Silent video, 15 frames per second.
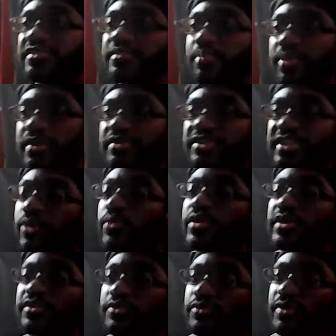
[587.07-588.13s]
She's the person I
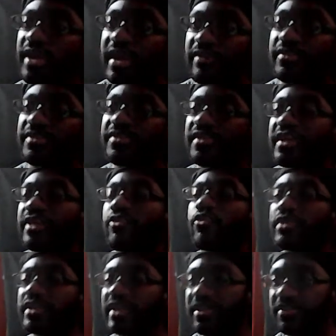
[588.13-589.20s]
want to do everything
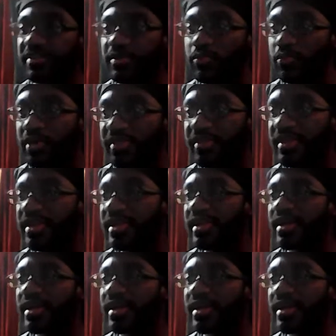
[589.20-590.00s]
or nothing with.